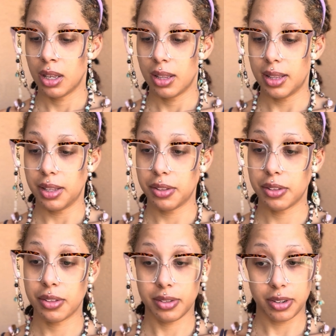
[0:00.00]
The
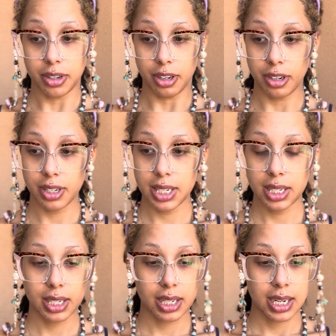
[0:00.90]
third
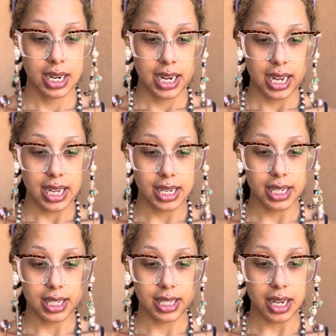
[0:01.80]

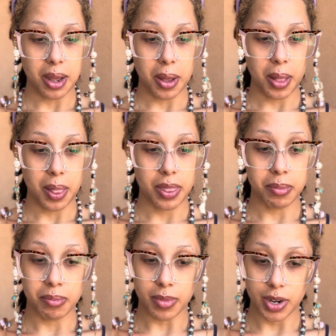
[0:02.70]
is the
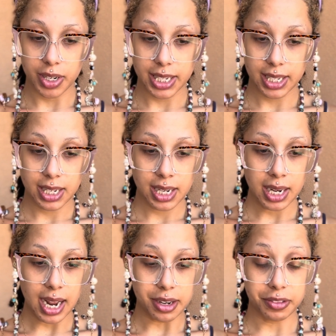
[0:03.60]
marten
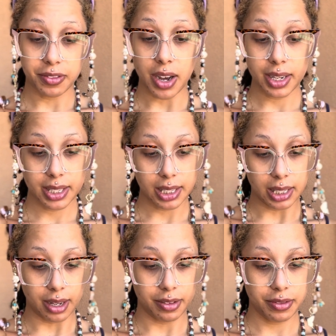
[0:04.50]
and
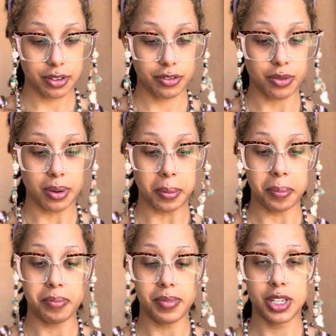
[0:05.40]
foxglove for
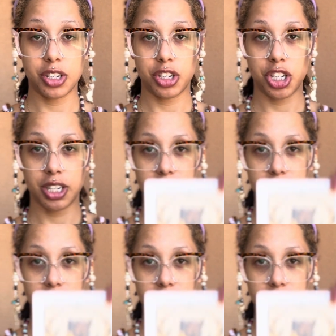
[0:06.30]
mischief,